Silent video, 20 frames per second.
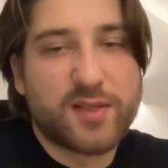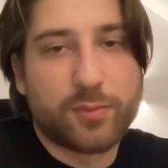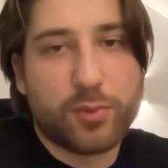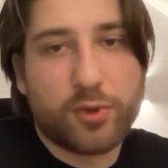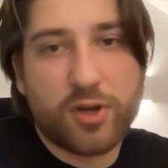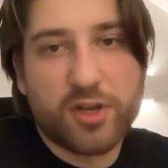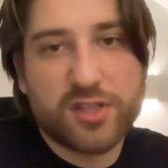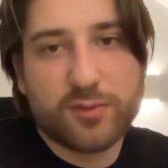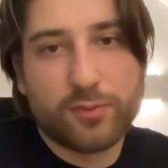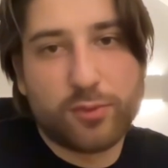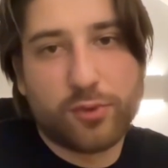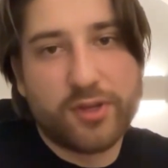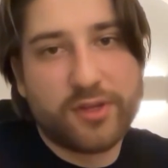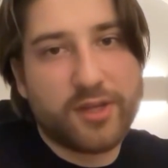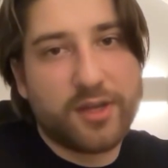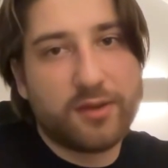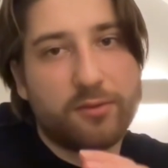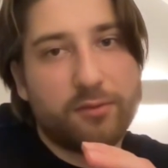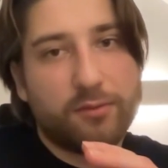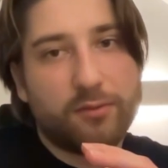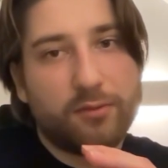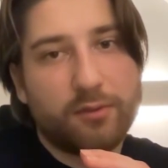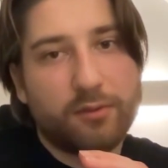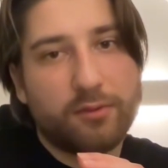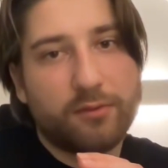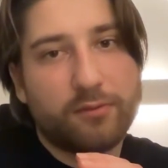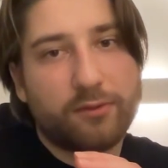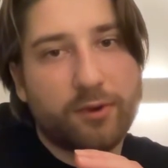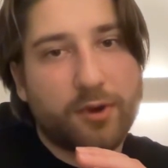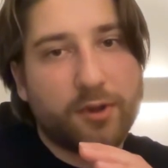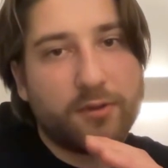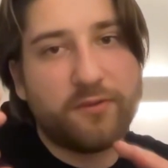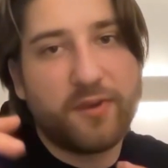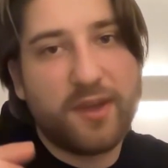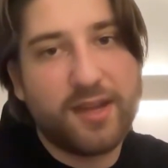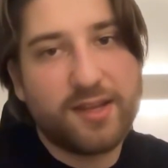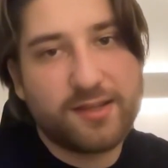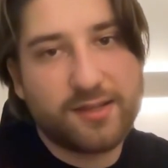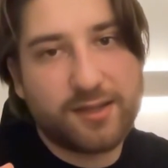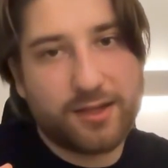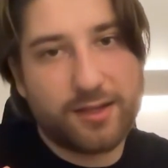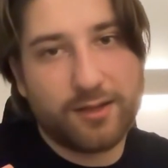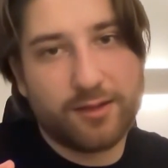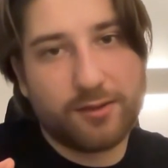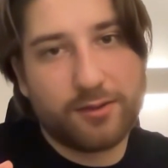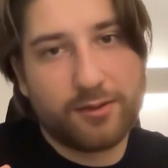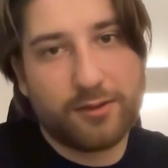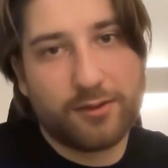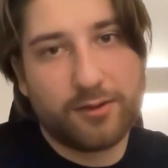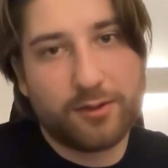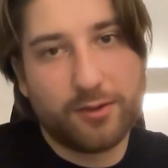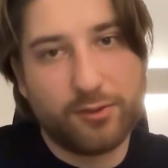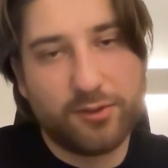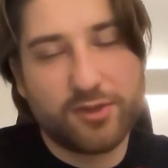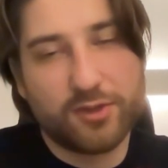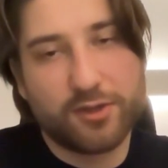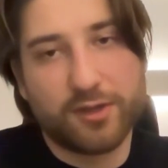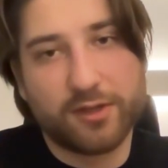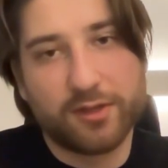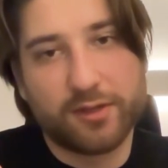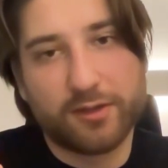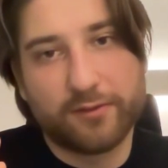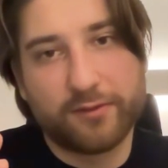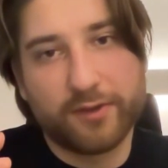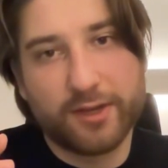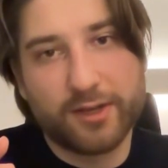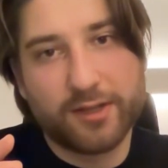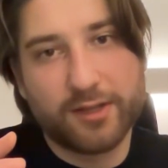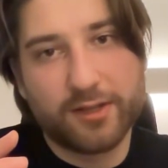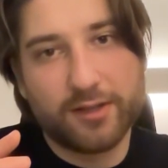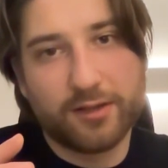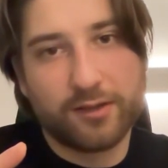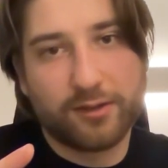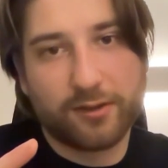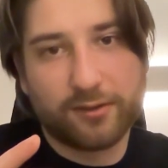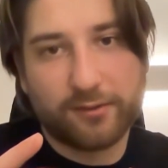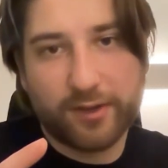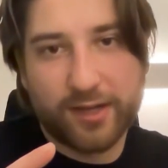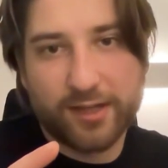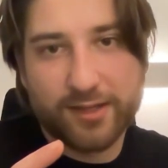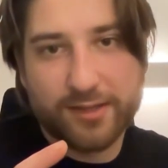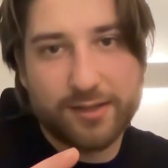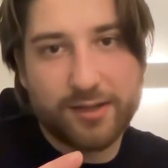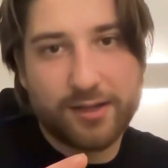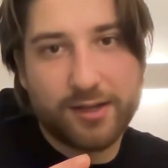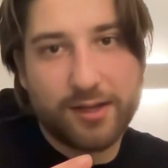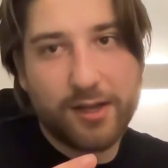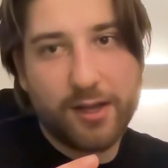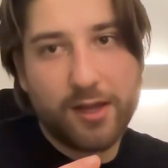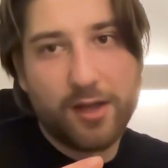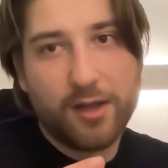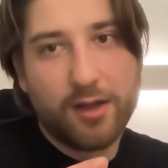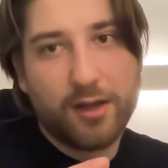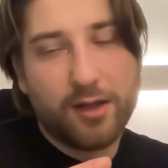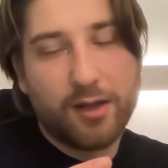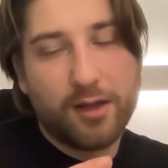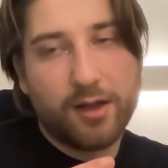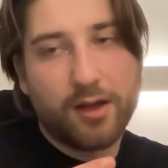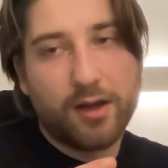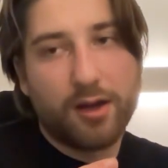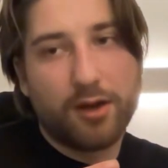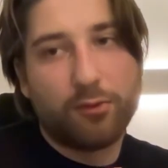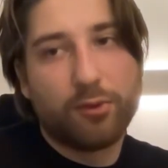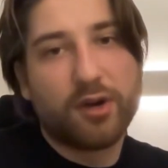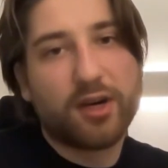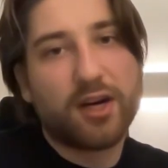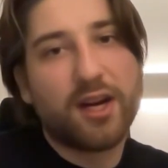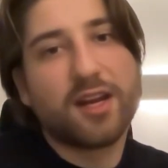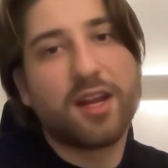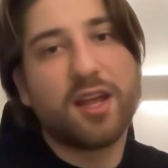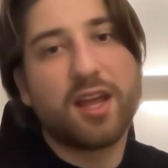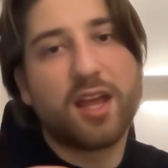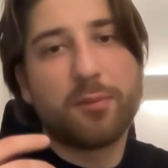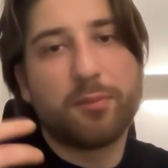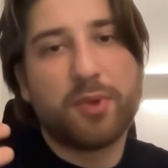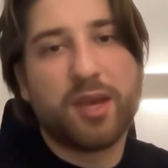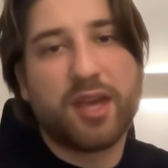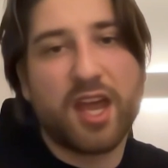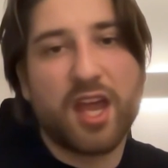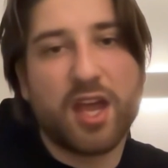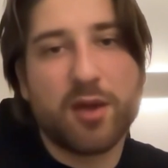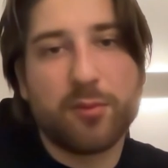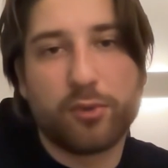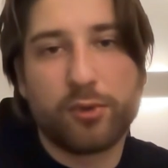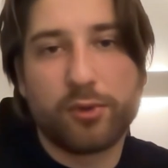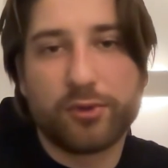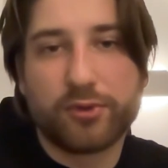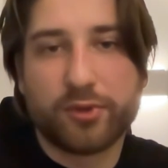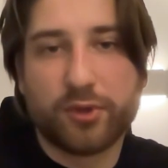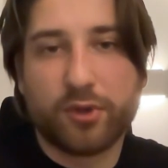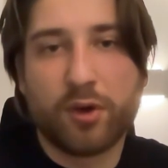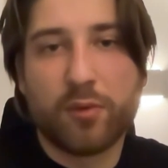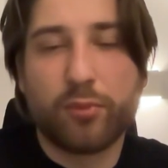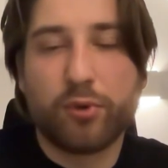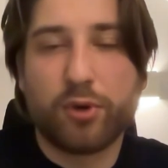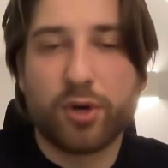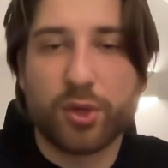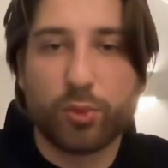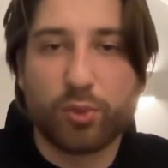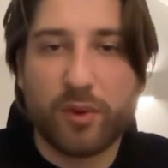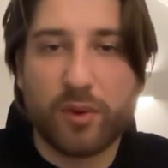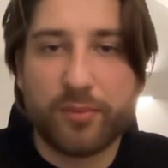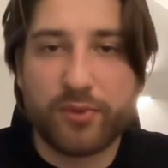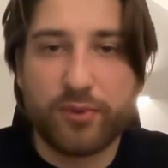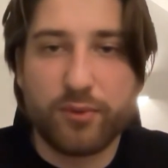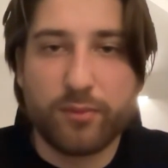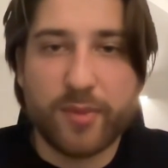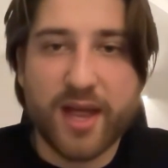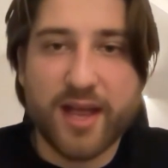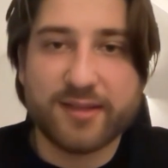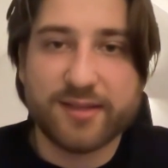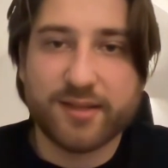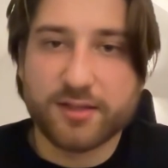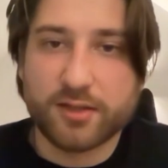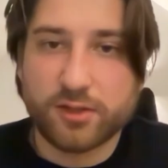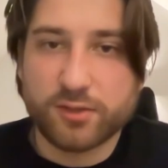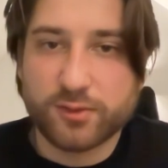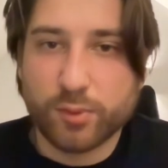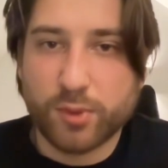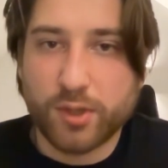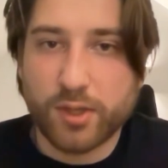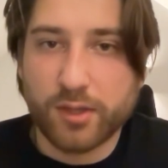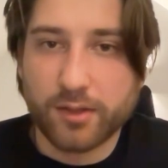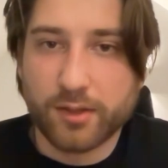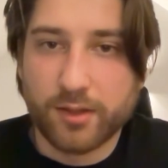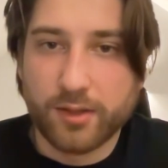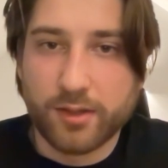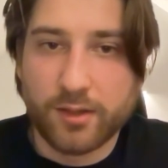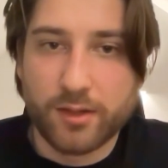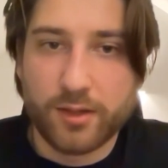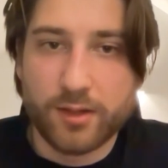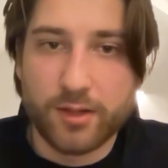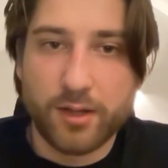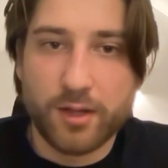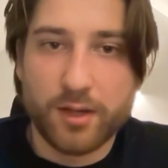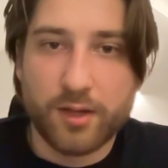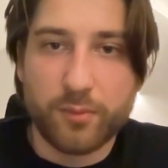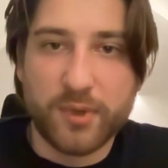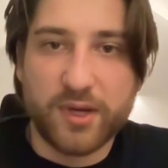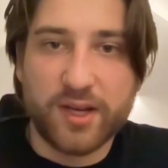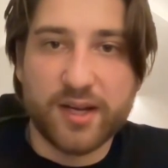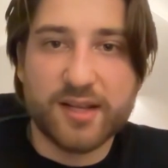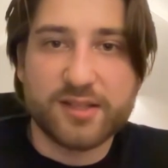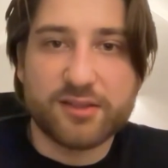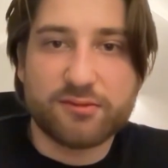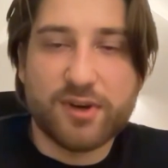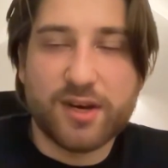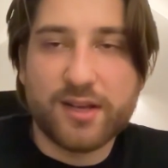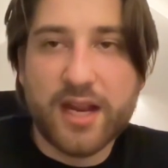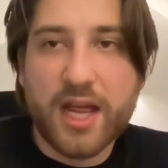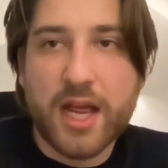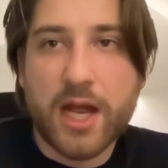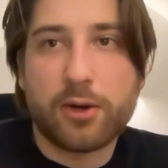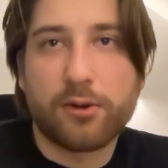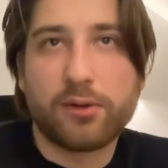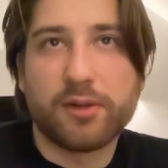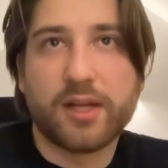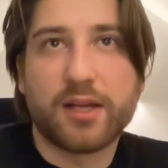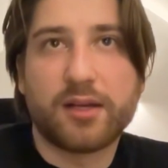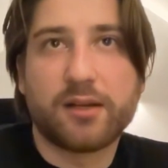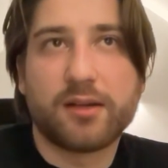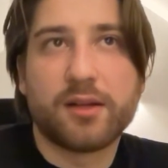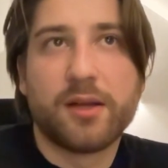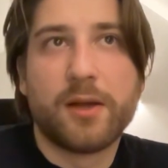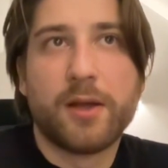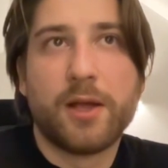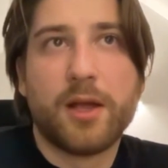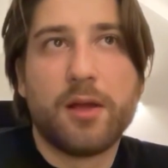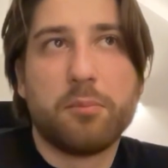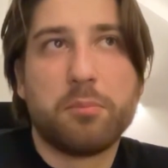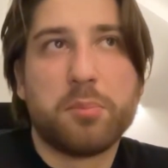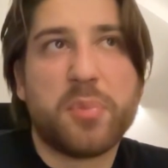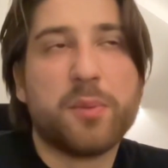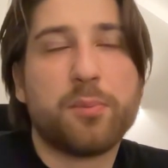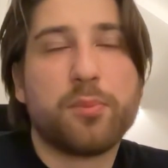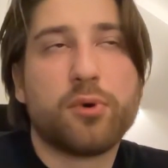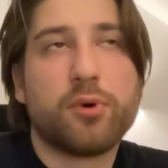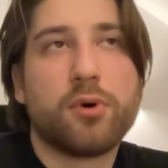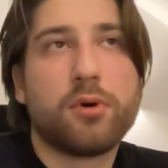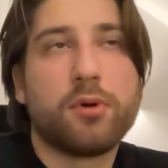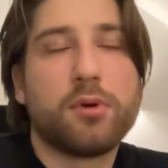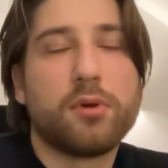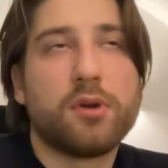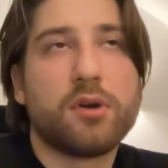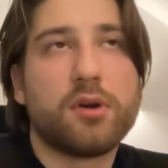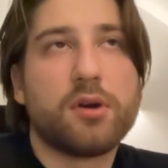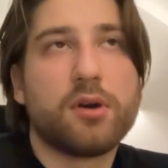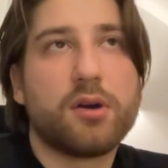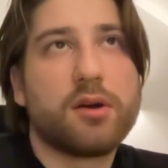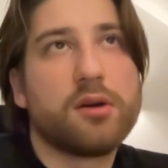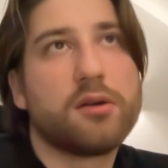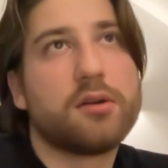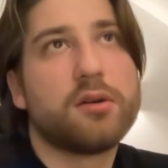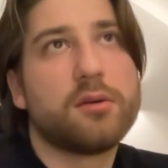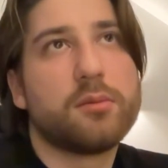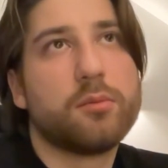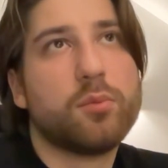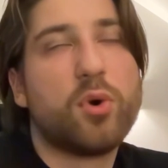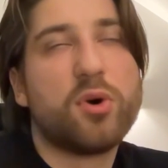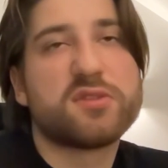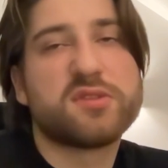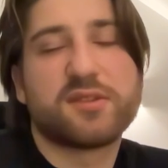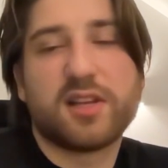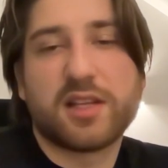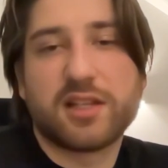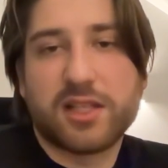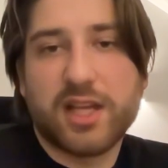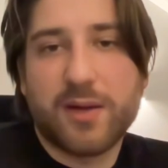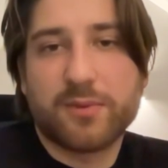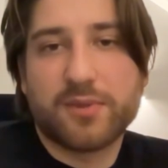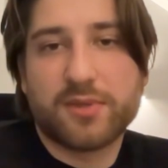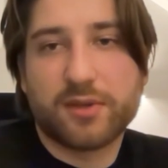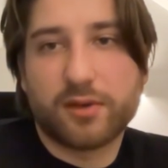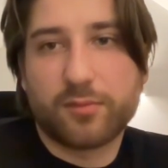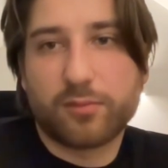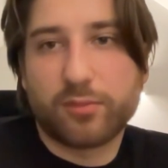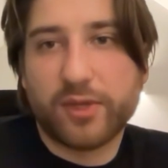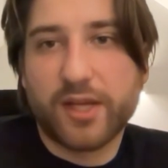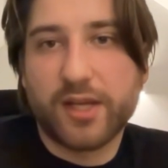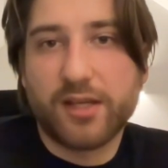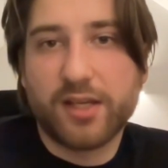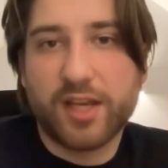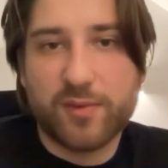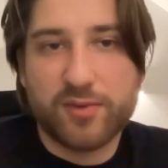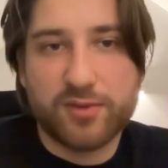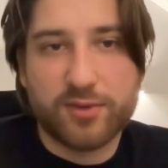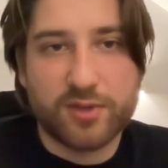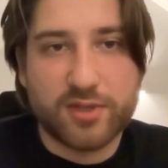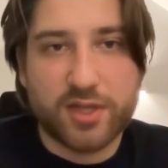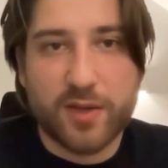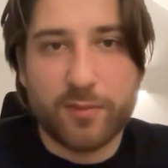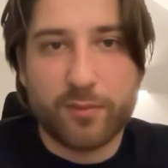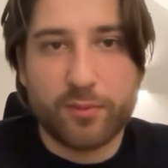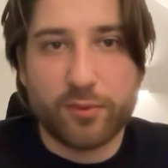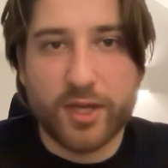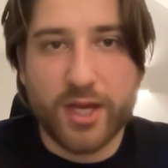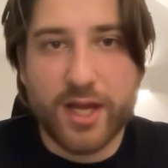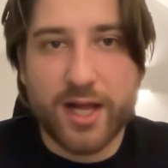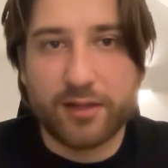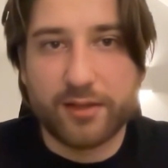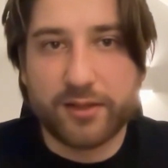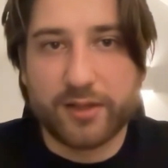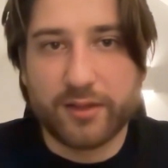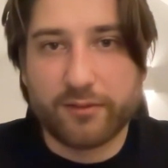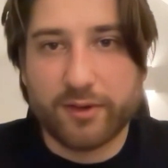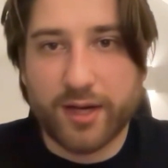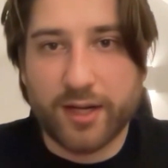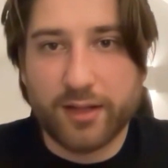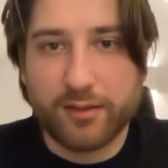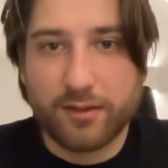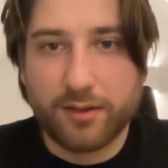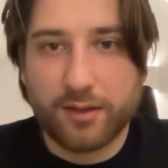possible in the front facing user interface, we're gonna be able to onboard Web2 masses as well. Because right now, like, people most of the times are playing games to escape reality, right?